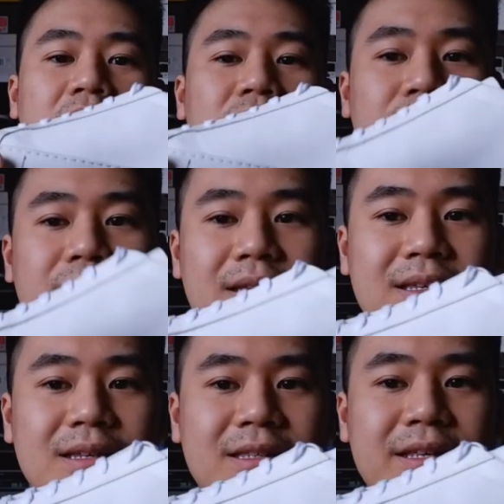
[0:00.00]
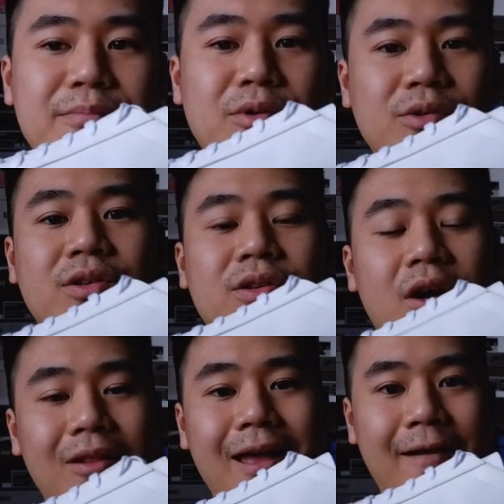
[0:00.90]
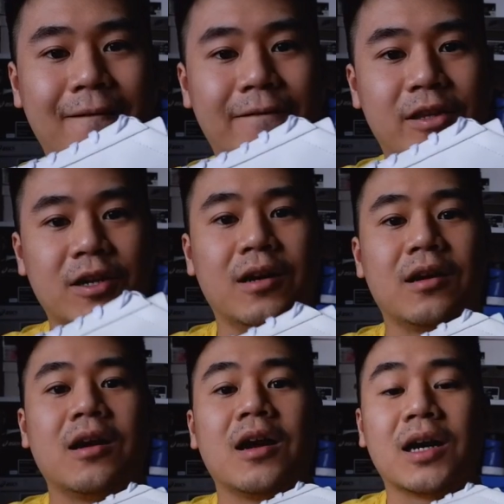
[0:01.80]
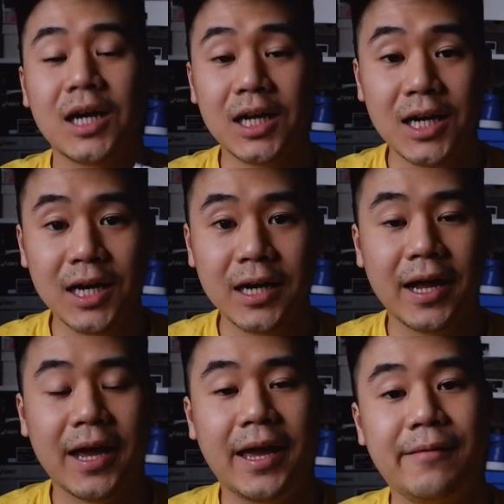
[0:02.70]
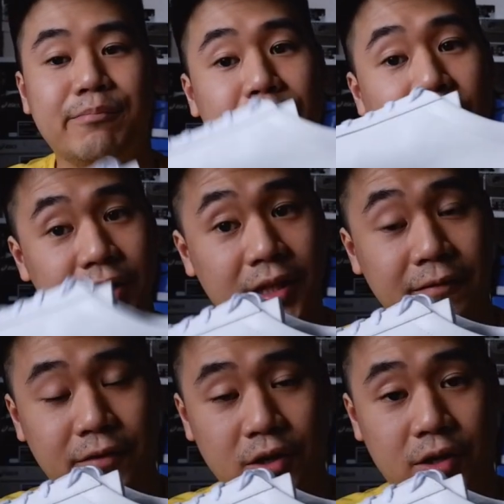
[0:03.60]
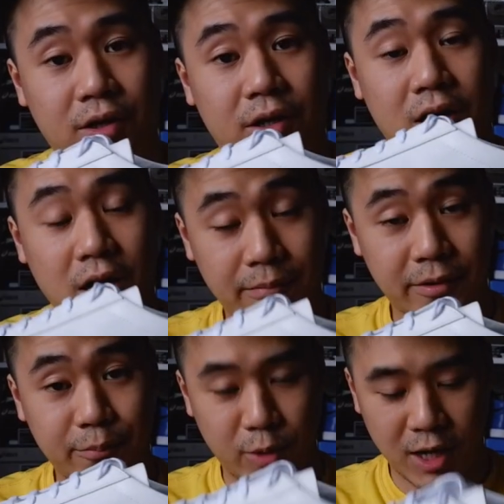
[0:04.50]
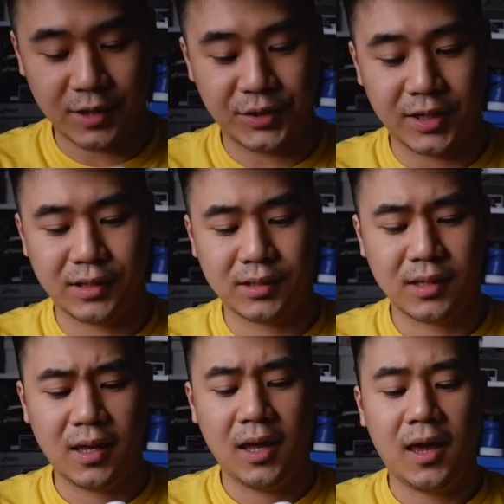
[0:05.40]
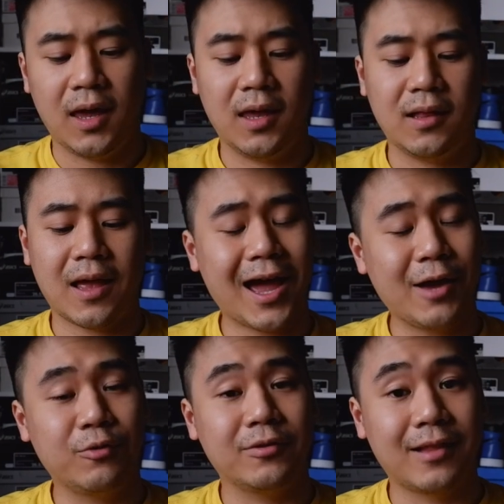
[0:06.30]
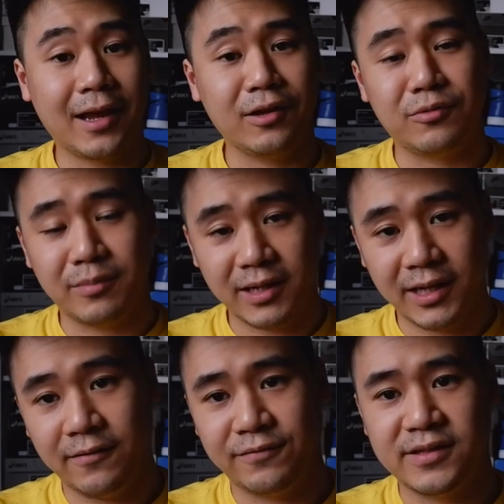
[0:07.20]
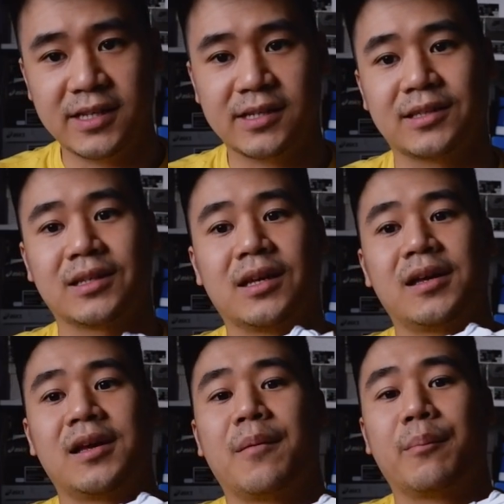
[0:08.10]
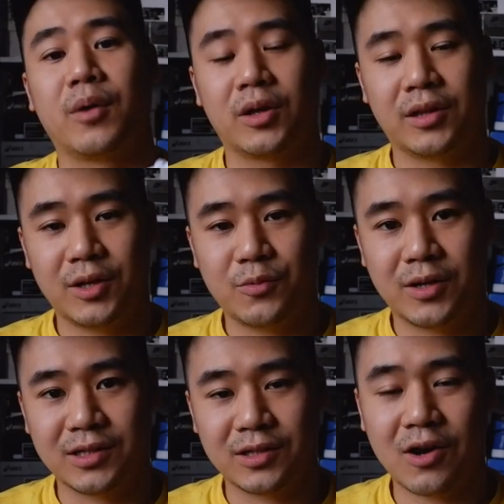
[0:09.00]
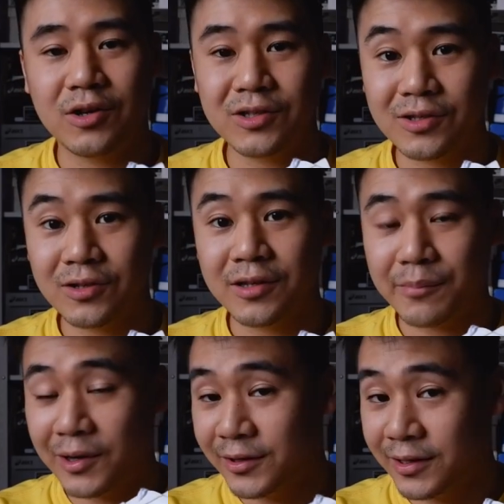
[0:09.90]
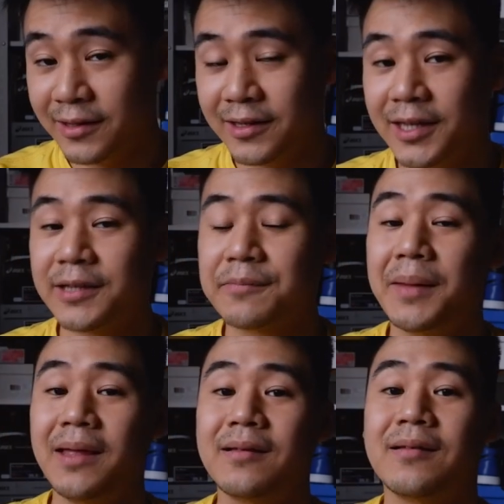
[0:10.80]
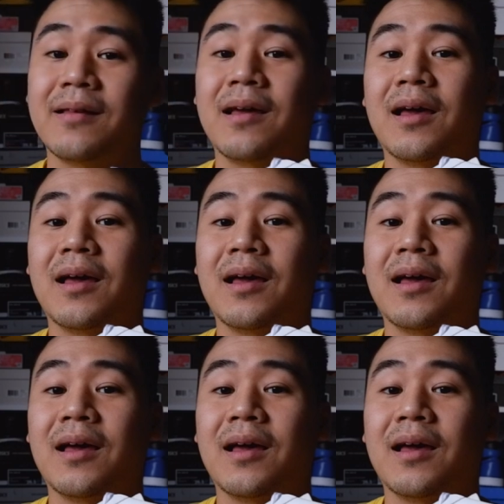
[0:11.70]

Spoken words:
So this is the most sought after color and model for common projects, and I would like to believe this model was also the model that made